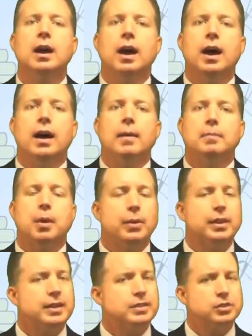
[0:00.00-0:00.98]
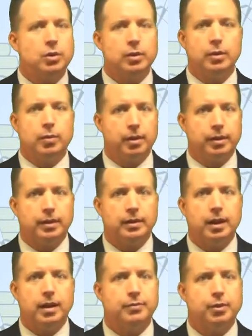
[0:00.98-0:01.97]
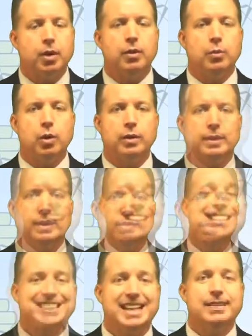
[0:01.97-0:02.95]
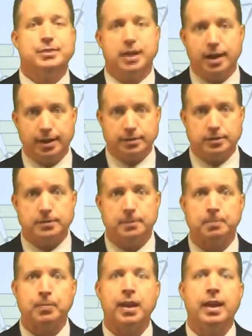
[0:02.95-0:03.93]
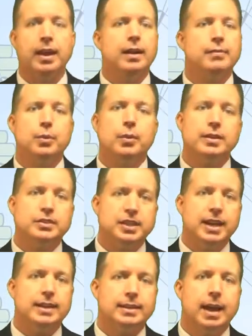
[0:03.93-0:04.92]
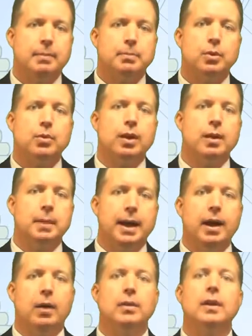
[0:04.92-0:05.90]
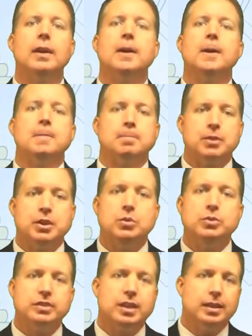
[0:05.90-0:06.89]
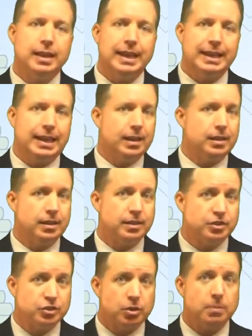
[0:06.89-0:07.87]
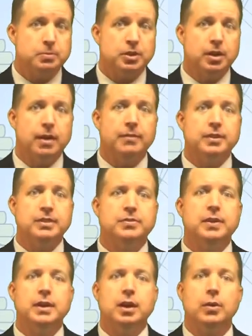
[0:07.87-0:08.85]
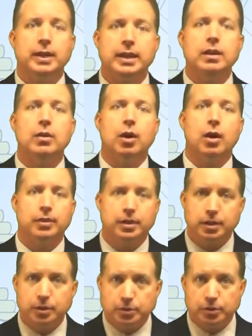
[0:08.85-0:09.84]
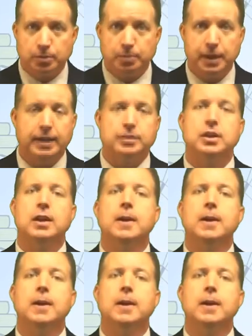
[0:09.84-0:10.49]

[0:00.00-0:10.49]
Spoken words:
But we think it's totally worth it for all the work that it saves us. And if you want to check that program out, use the link in the description of this video here on the YouTube page